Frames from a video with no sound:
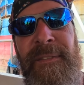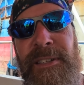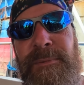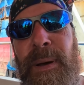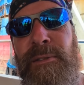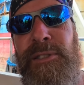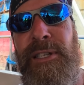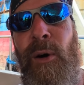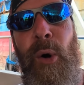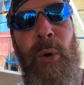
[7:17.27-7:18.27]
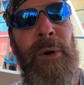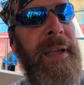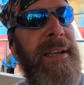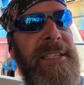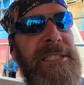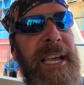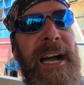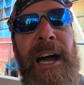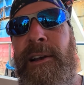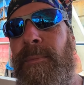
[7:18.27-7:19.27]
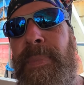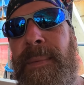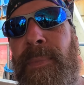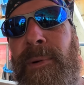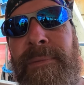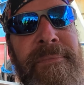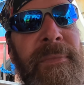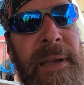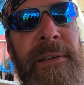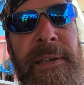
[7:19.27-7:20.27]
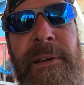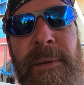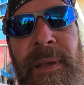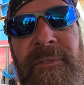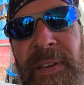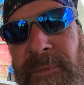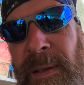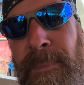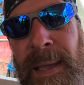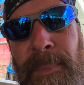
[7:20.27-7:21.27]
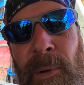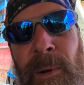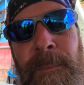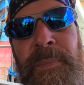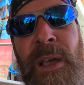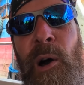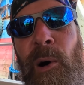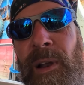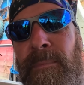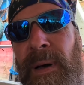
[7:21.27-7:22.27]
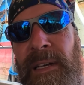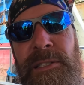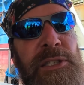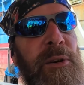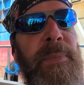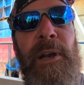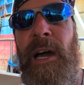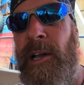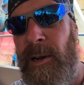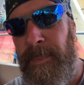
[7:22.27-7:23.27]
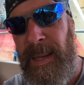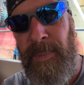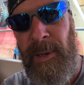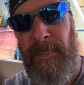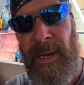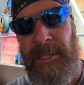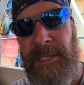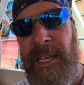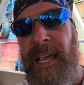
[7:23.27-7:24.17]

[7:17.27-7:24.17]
It's supposed to hold, say, 100 people, well, you know what I mean, 50 people on a bus, they'll put 100 people on the bus.